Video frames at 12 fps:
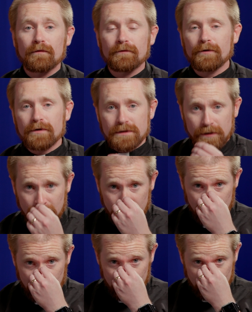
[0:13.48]
first,
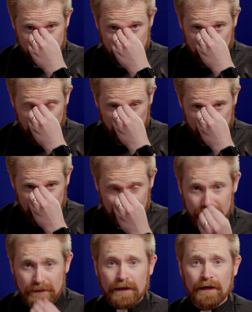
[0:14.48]
uh, to
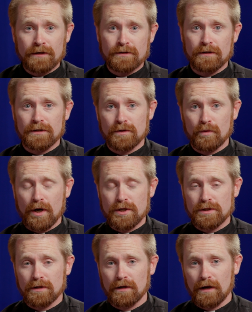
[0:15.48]
begin to answer this
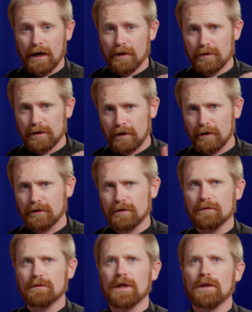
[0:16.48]
question, I would
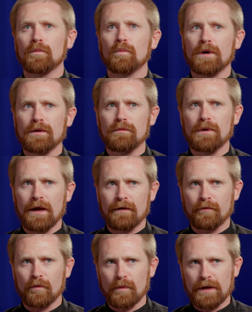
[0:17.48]
argue that
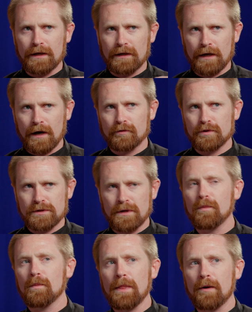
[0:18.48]
whenever we encounter
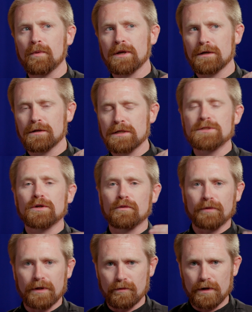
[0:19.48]
someone that we
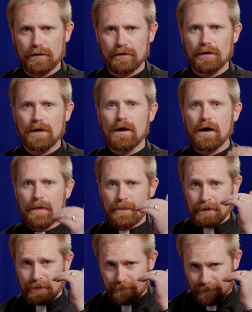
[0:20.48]
disagree with,
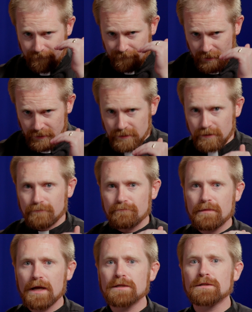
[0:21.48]
the
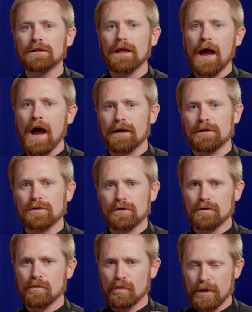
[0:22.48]
fundamental
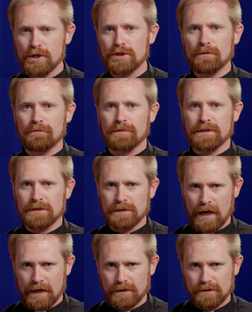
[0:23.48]
attitude we should
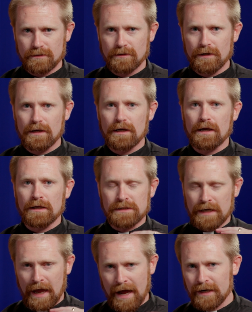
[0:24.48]
possess is
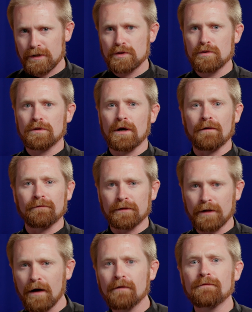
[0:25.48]
an attitude of
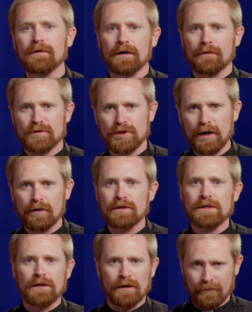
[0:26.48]
love and of
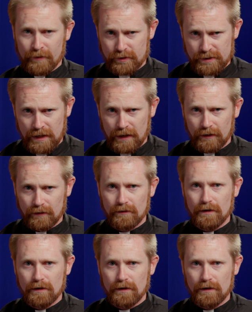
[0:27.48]
charity and of understanding.